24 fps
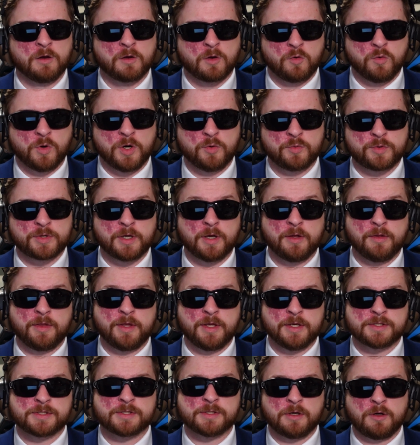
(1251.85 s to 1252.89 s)
Quote, the
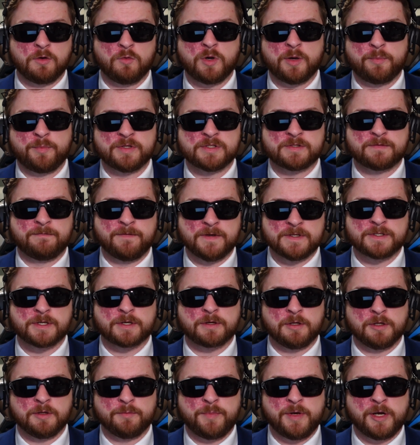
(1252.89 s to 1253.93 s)
assault weapon's
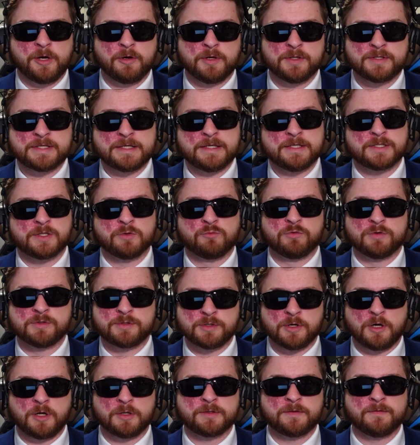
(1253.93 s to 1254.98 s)
physical appearance is the
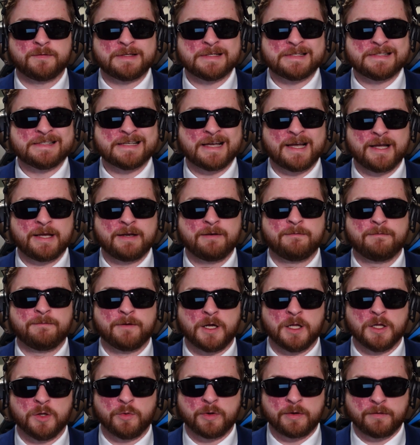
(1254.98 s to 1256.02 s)
result of design
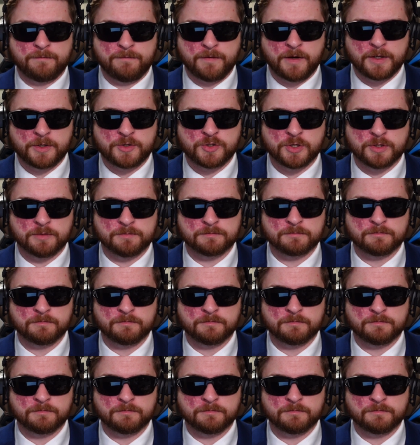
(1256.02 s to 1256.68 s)
following function.